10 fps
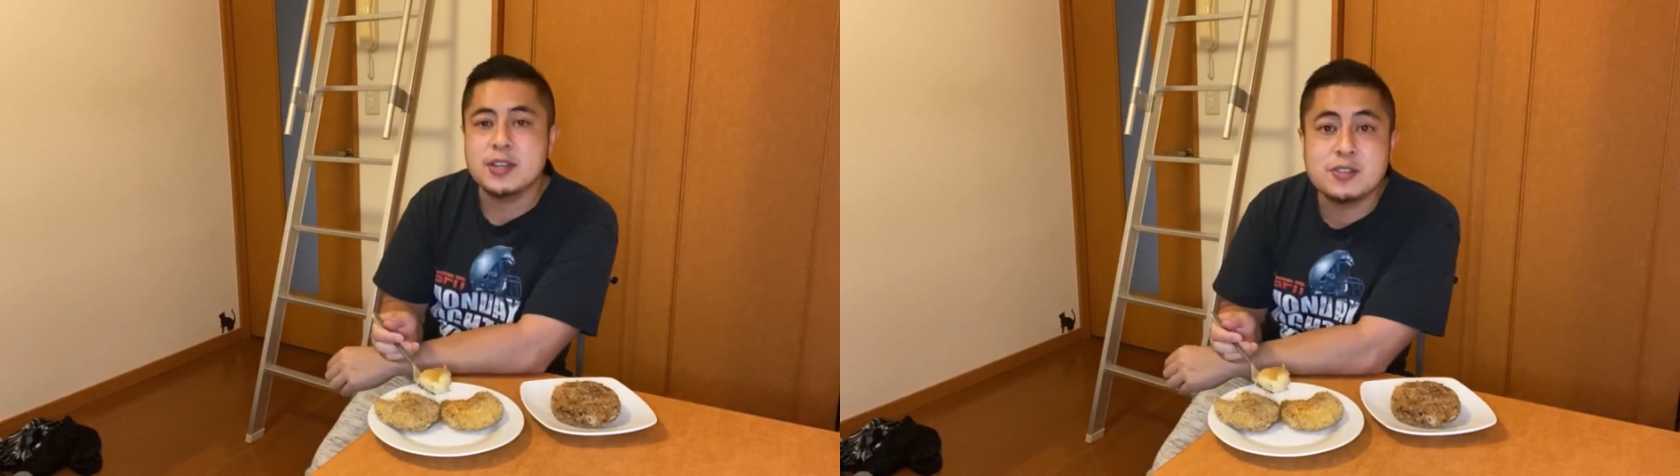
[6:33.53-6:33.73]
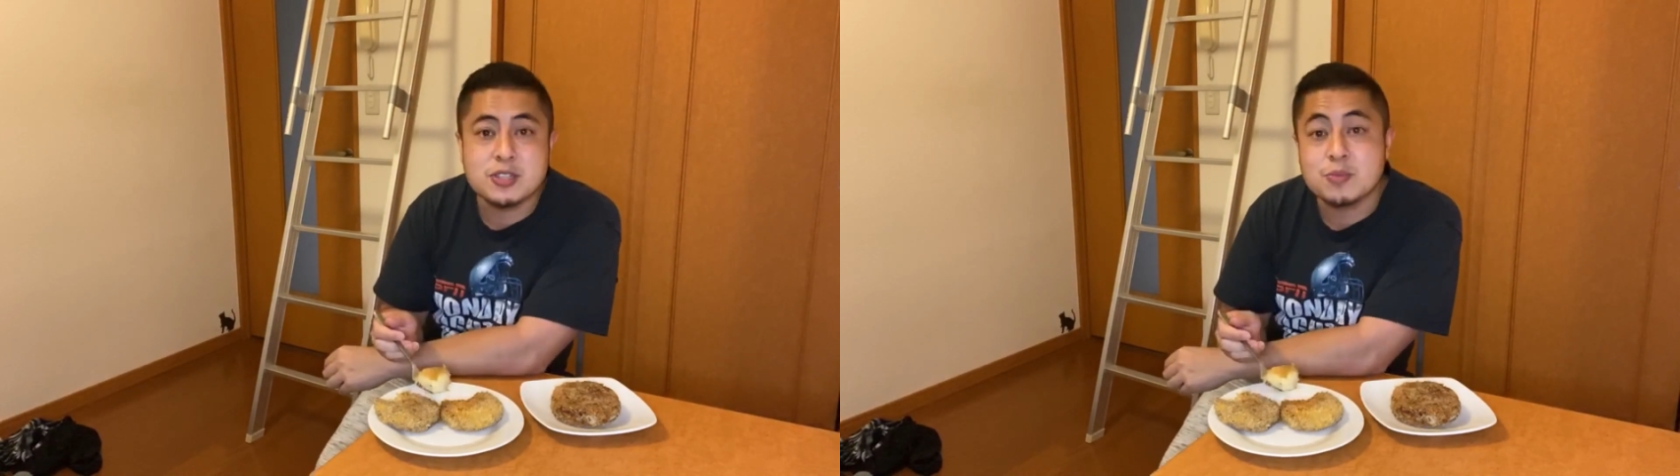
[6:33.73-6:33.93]

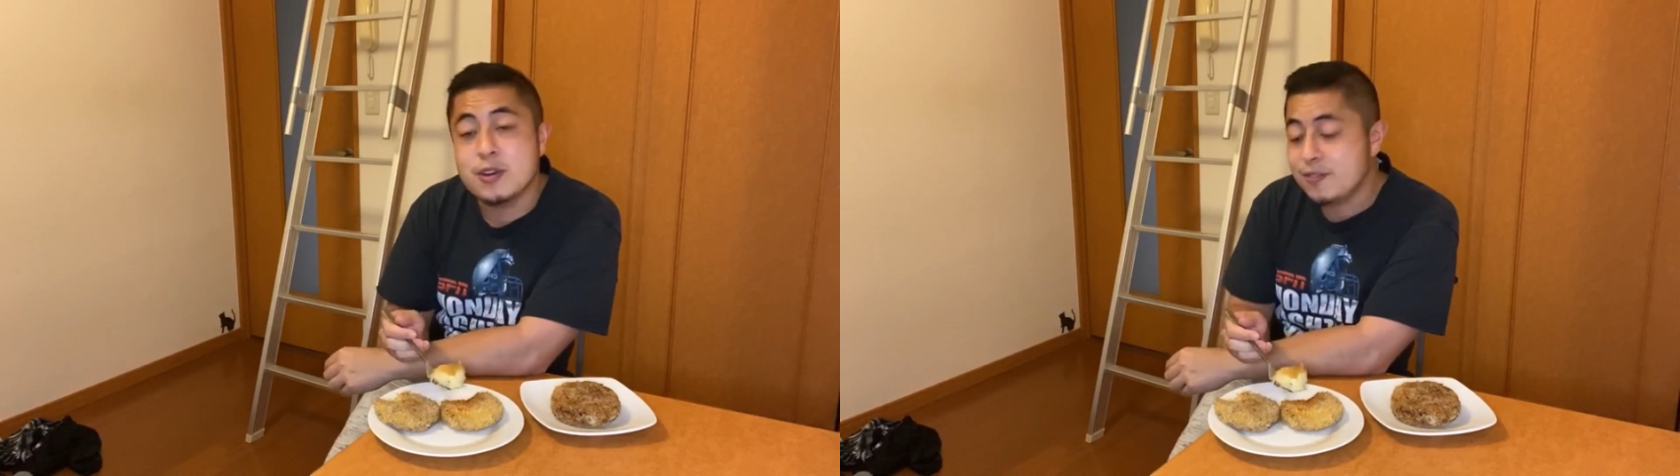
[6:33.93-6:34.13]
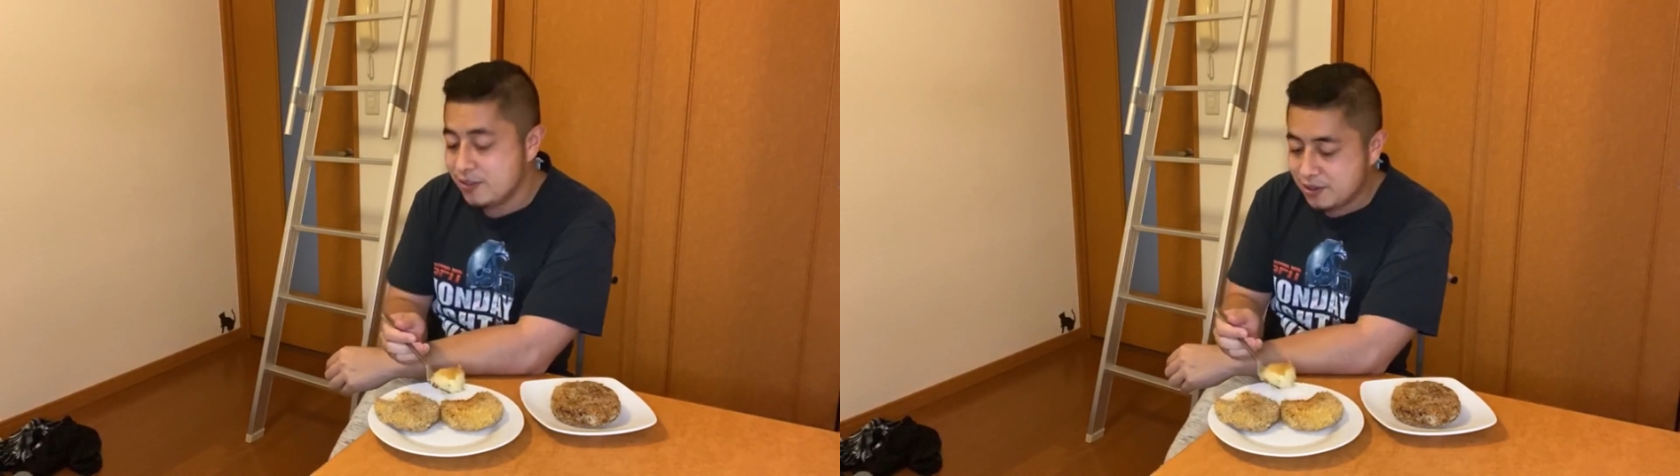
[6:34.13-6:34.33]
English
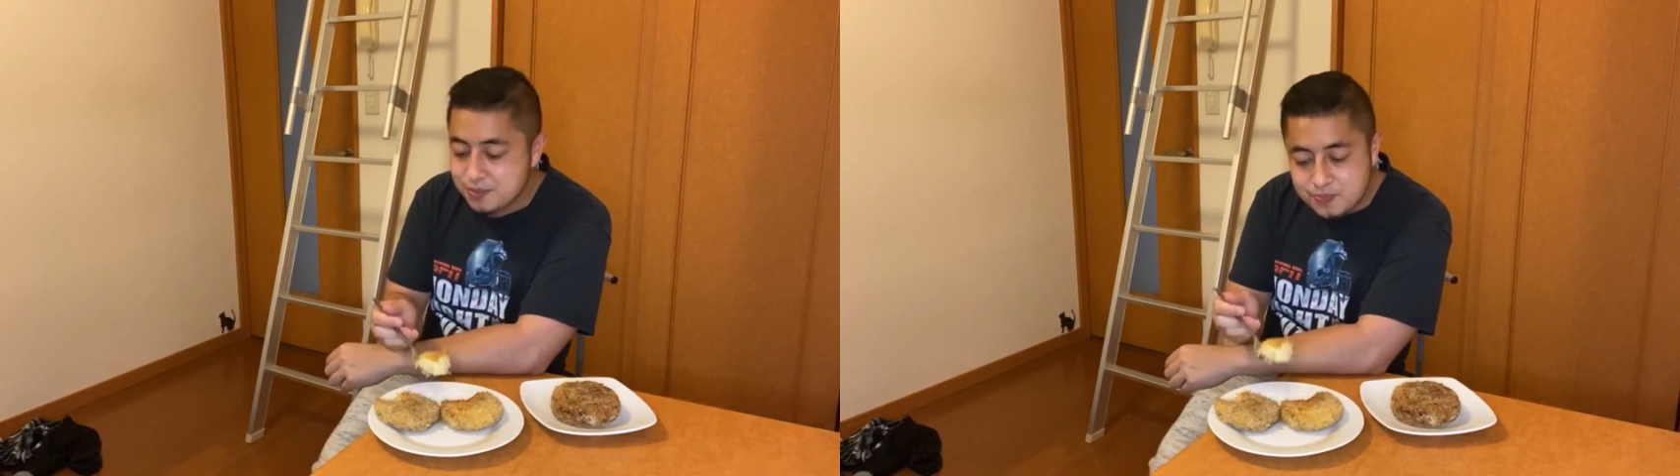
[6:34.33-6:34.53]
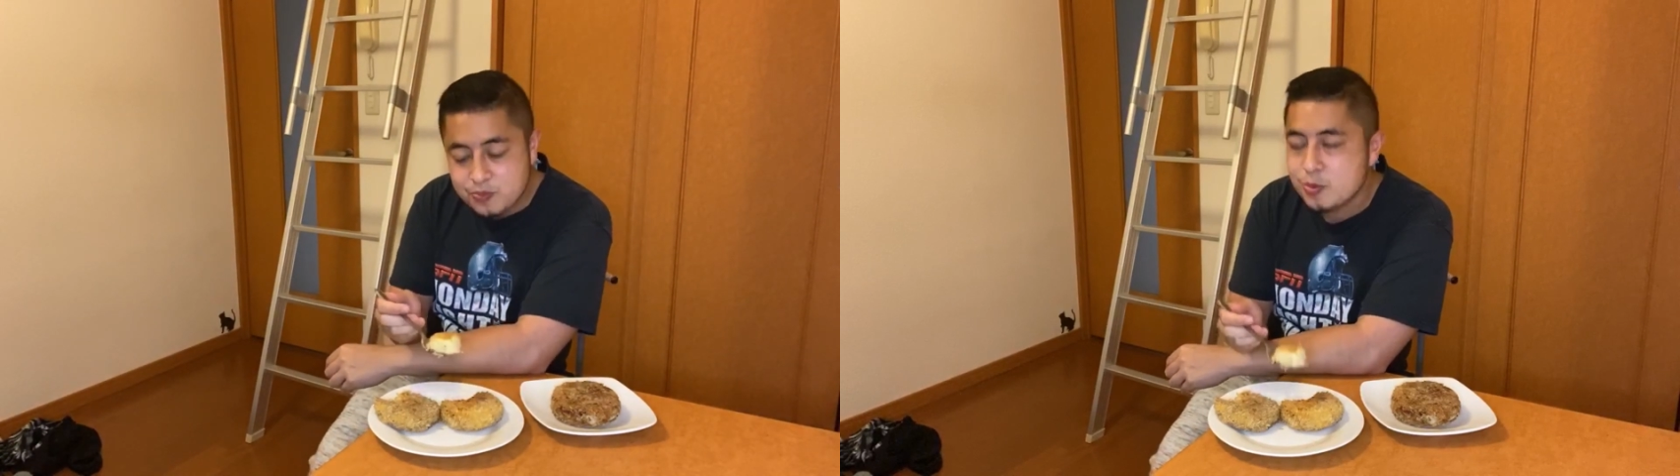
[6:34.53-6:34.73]

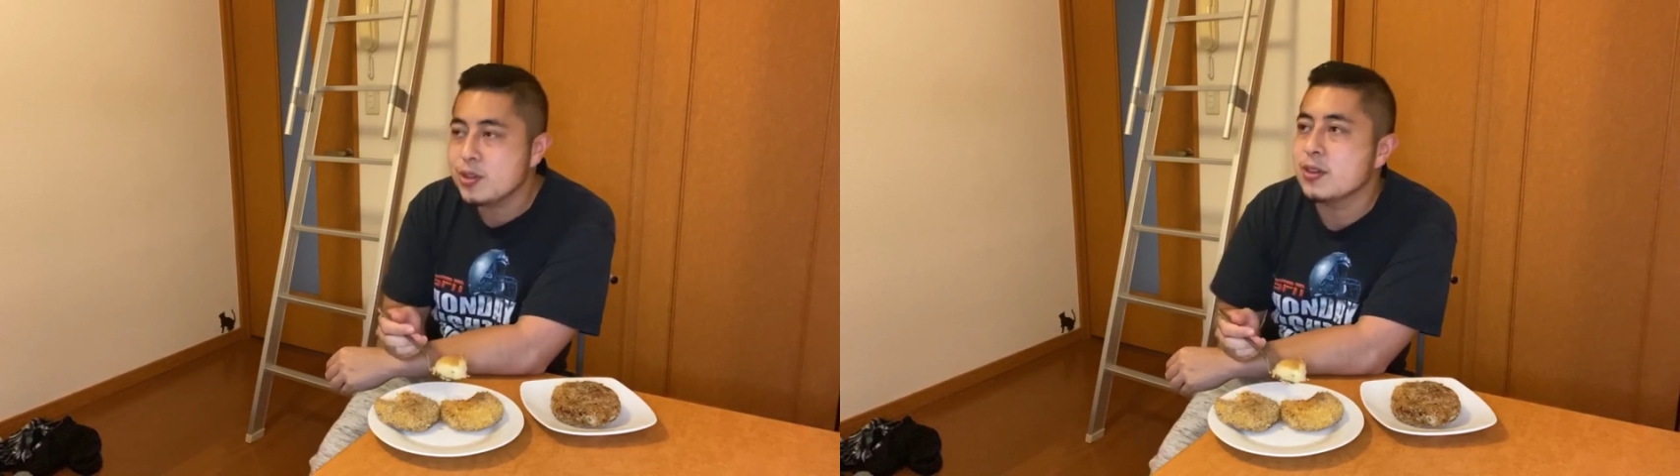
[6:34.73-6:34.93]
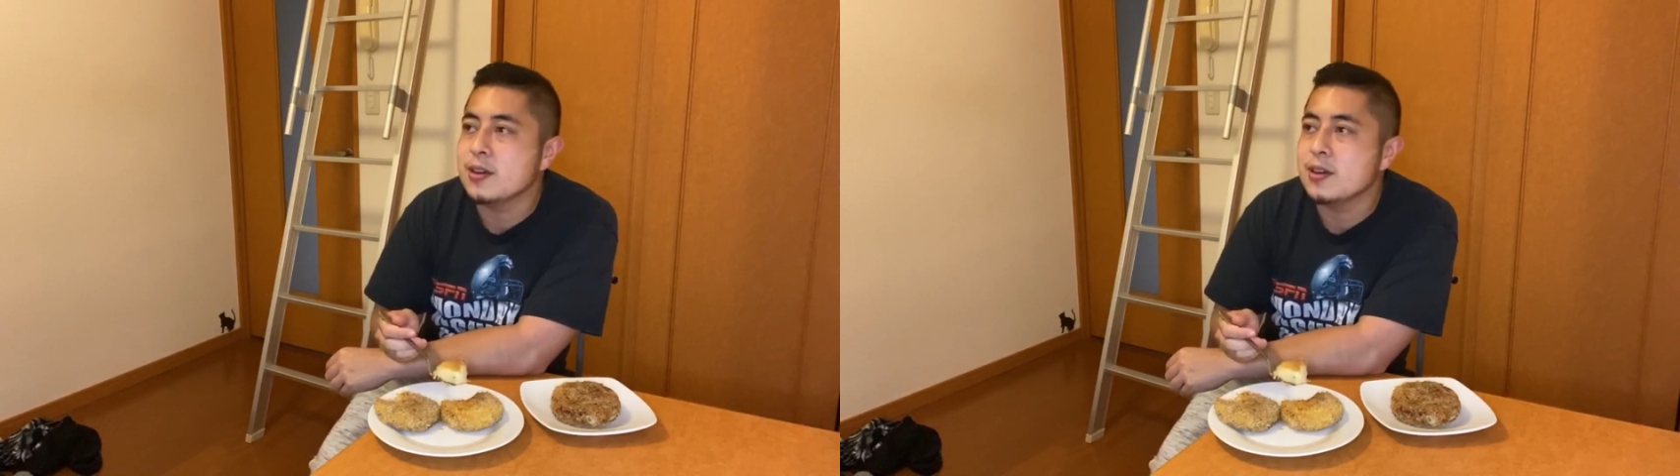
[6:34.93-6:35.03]
muffin with